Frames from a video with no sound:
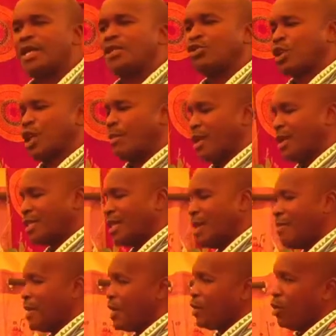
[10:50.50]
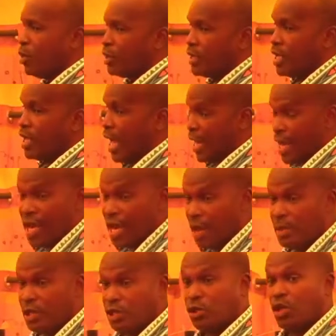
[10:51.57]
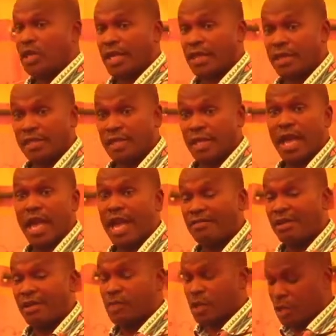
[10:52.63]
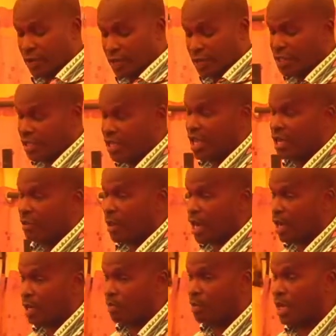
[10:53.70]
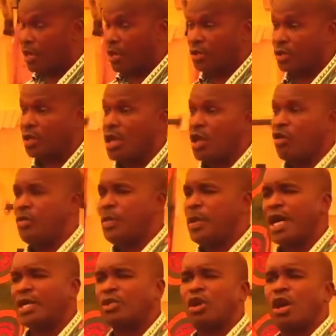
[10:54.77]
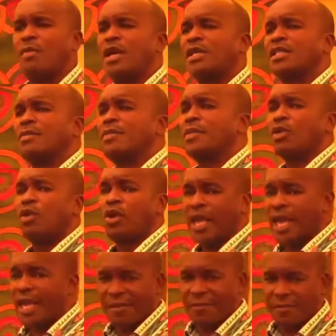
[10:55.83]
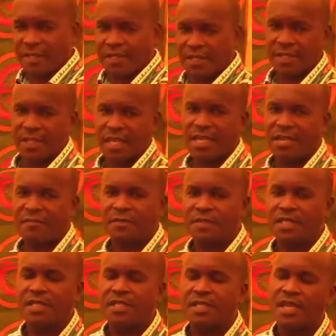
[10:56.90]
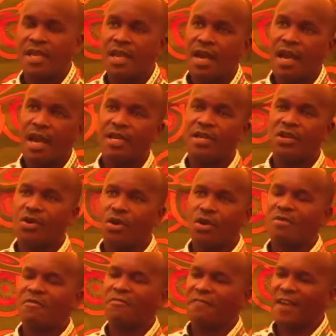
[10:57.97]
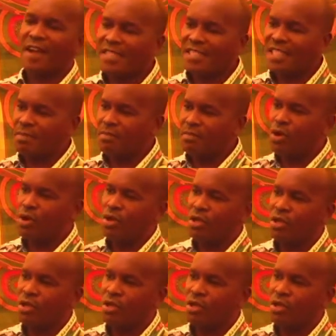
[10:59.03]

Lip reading: talking about something called, allow me to talk like this. I have a bit of an engineering background. We began talking about something called NFTs. NFTs are non-fungible